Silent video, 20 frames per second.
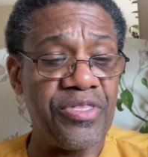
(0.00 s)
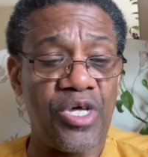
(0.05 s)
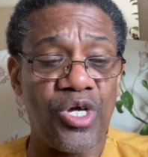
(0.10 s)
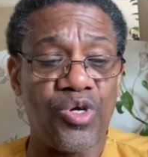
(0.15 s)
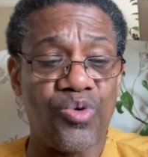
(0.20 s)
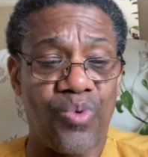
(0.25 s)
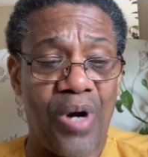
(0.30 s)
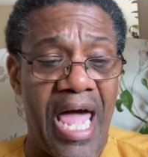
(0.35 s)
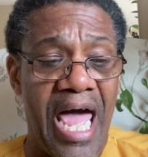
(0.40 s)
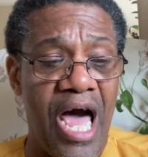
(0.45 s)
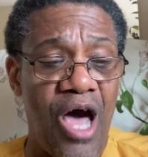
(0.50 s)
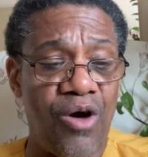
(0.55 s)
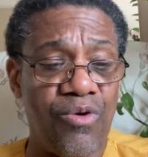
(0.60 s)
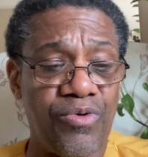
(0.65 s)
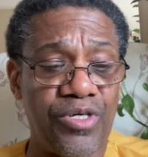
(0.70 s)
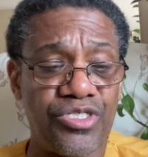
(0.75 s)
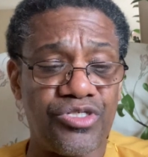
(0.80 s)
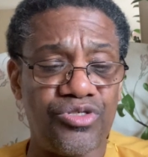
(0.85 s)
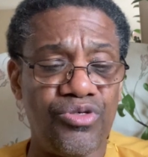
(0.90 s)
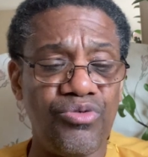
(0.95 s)
the ground
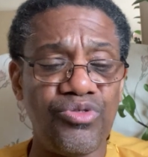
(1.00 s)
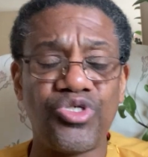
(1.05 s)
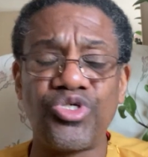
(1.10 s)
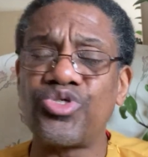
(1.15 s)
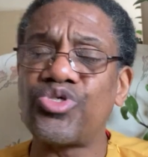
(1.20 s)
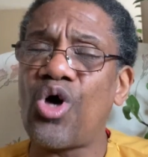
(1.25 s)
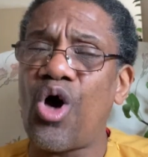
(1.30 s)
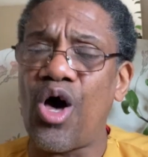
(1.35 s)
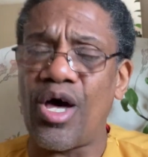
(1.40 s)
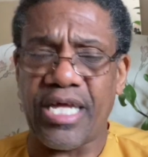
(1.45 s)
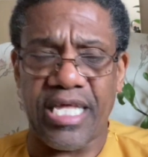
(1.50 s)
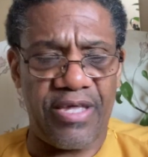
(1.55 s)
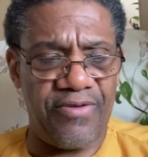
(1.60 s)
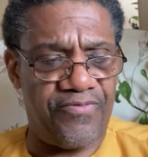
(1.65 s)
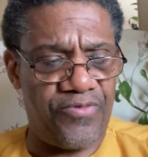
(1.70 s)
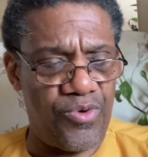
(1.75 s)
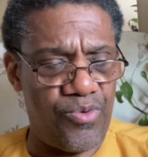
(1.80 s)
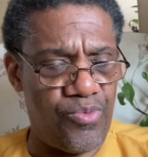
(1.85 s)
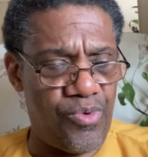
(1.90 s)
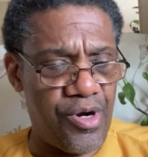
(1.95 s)
was too soggy
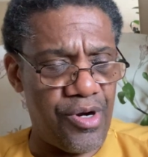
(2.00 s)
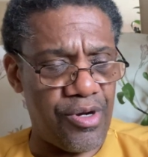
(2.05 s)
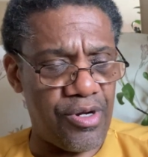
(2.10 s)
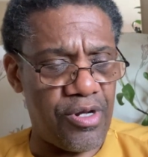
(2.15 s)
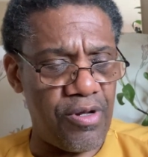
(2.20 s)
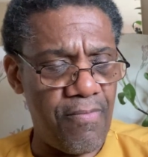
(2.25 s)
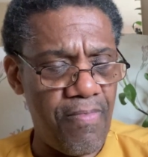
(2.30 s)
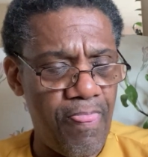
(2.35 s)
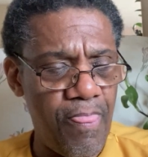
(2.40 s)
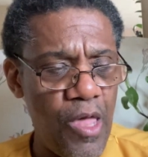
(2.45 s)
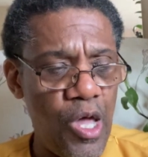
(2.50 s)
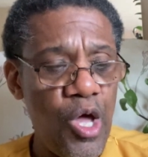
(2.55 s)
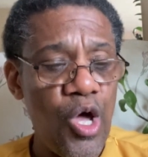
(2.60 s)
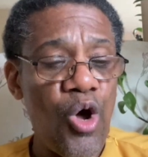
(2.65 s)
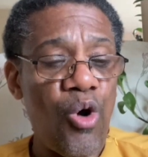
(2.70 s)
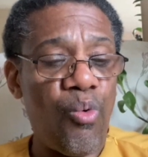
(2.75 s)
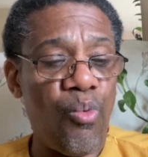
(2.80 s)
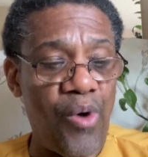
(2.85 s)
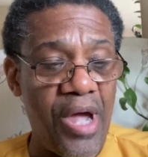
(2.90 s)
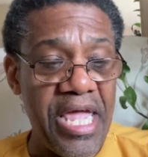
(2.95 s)
for work.
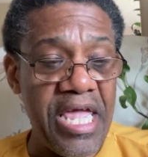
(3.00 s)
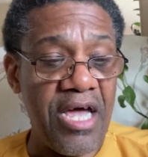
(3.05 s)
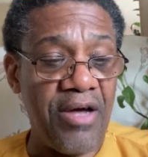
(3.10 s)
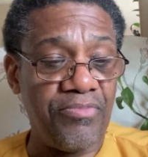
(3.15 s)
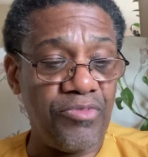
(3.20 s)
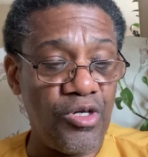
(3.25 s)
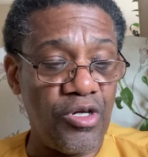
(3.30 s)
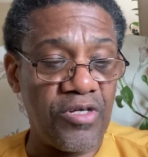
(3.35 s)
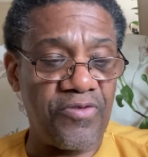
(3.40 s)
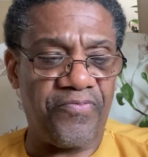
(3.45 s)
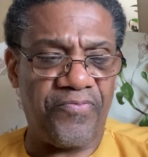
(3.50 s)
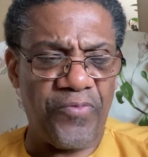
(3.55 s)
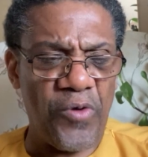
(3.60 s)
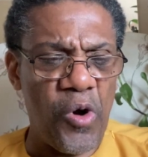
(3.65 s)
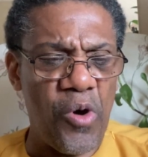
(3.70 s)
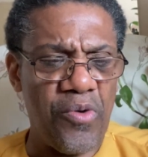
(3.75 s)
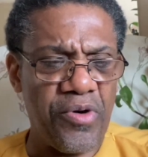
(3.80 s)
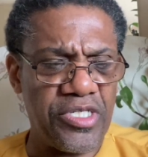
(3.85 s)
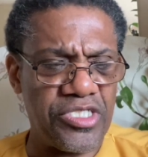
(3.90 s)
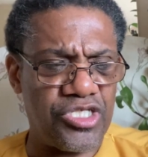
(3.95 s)
William looked
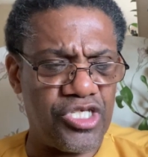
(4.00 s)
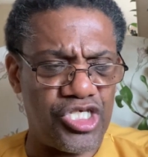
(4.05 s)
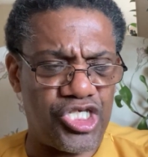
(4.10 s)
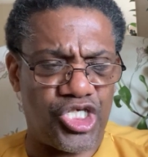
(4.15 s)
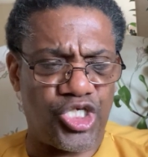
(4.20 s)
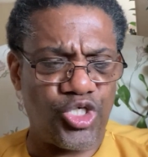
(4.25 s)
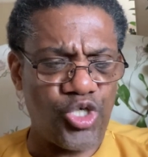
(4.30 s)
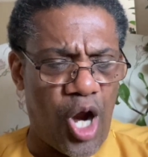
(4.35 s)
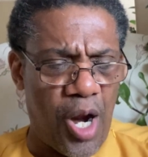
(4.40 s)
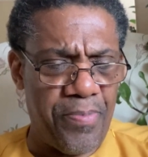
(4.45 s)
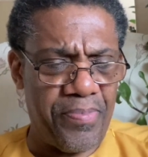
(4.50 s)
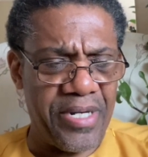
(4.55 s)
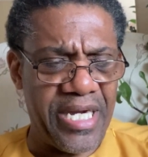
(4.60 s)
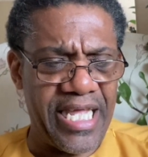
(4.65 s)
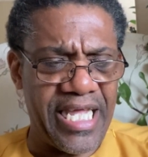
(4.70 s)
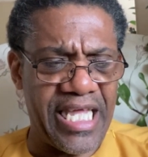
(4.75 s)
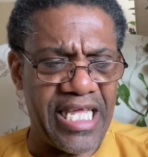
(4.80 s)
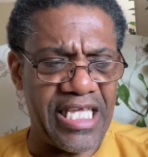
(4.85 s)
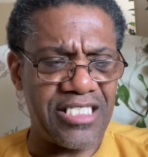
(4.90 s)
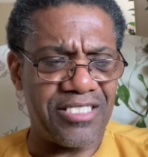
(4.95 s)
forward to
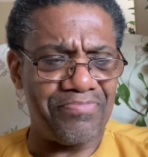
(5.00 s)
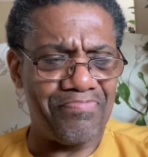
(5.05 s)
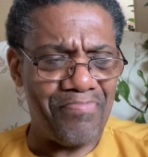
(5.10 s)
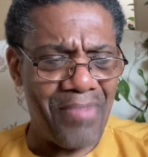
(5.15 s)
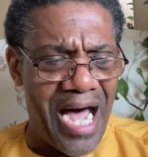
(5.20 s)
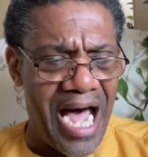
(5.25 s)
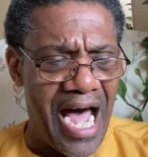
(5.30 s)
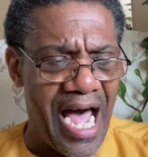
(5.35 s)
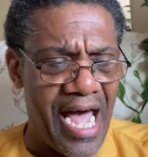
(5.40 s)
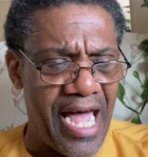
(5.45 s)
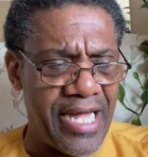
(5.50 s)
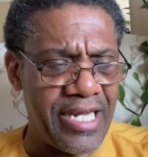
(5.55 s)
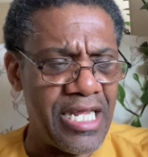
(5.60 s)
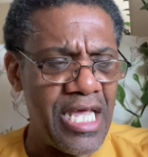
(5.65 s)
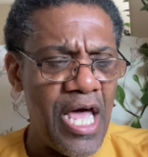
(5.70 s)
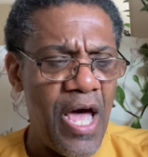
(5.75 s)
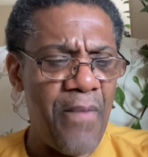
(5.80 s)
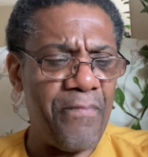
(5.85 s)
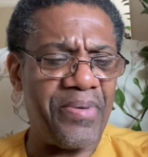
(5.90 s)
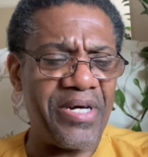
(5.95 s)
sharpening his mind,
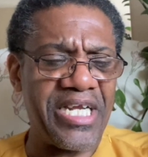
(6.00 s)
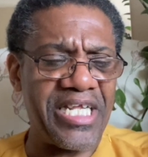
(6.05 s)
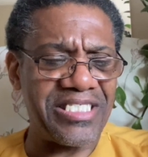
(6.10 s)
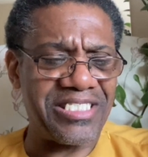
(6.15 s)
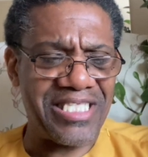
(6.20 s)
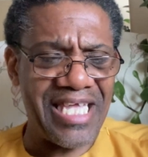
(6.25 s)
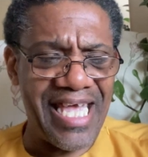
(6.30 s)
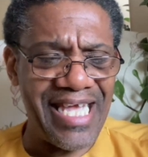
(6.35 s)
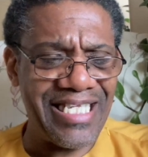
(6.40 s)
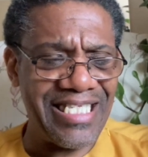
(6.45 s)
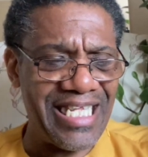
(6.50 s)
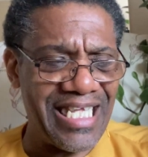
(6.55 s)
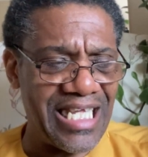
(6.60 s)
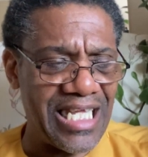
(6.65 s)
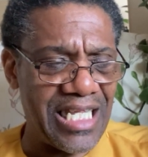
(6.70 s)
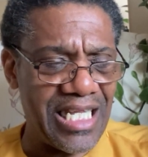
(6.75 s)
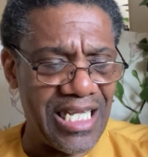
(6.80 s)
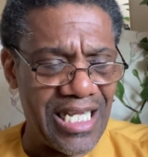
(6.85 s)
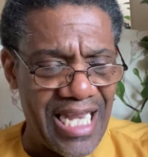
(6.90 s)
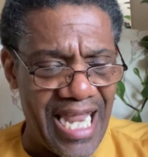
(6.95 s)
but attending
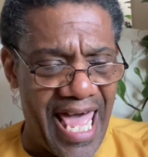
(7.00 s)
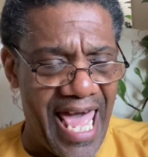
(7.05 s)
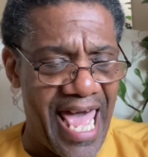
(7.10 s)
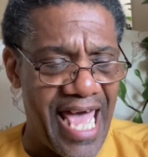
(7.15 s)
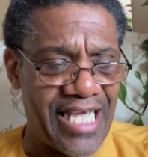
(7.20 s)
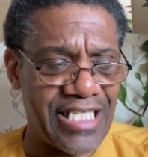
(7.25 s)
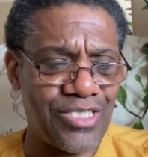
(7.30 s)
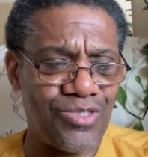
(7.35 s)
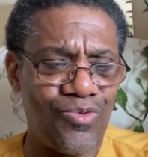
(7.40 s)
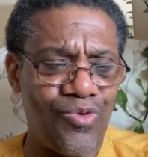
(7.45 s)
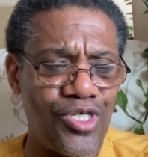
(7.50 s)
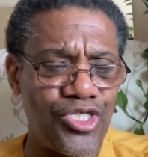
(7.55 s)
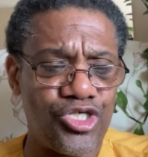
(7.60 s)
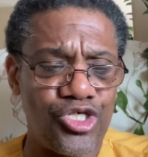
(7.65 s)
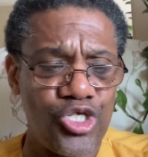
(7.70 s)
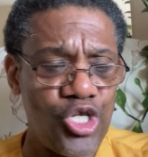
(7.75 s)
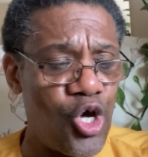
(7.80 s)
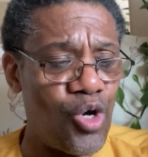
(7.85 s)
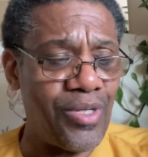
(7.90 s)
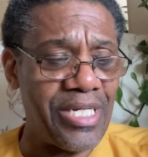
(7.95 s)
class was
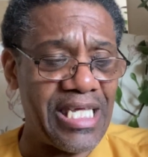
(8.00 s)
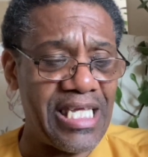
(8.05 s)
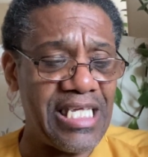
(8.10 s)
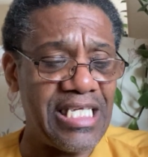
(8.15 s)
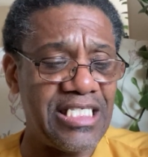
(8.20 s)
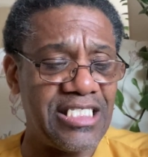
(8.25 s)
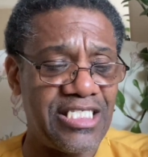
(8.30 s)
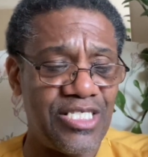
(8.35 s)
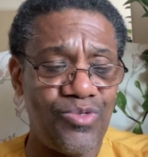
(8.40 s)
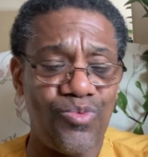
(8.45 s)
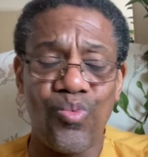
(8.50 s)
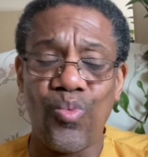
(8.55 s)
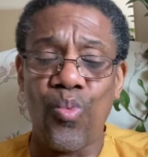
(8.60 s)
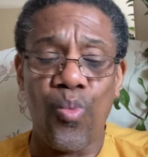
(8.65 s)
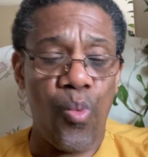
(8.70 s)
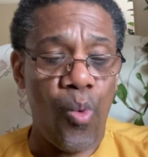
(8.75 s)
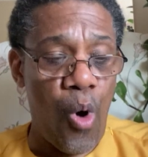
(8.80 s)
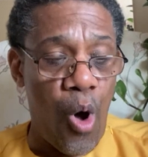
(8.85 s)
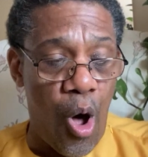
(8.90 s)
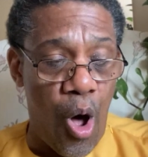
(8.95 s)
no easy
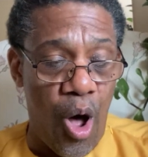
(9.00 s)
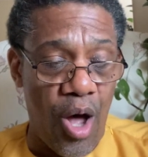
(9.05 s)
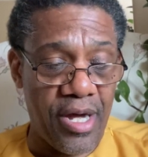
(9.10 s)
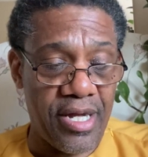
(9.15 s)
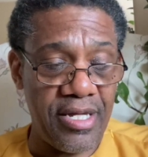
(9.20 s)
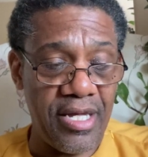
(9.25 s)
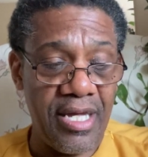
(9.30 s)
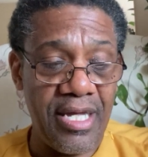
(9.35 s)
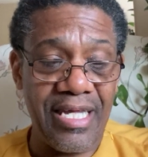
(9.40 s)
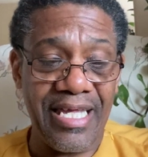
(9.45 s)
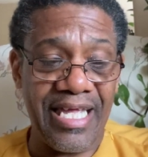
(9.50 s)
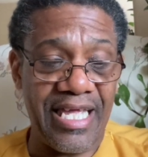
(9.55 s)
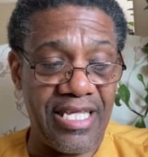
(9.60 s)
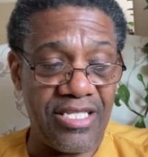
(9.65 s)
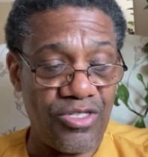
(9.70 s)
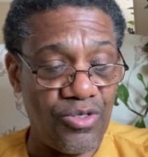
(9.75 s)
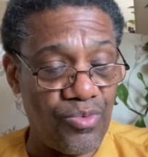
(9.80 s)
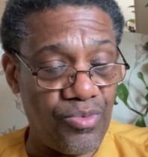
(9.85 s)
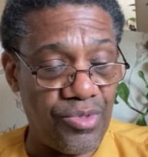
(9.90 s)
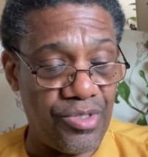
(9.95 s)
walk in
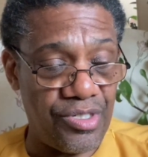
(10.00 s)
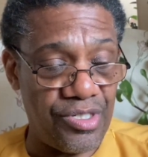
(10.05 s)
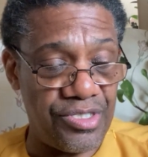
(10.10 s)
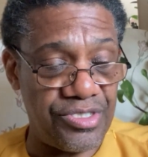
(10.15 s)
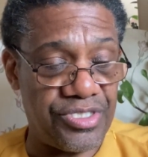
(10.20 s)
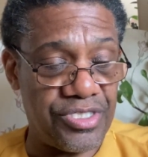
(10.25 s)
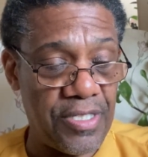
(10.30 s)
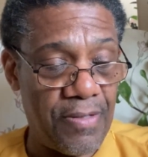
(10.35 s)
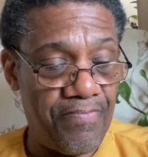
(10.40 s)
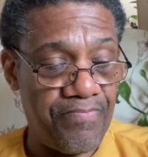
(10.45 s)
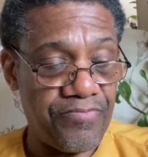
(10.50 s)
the woods.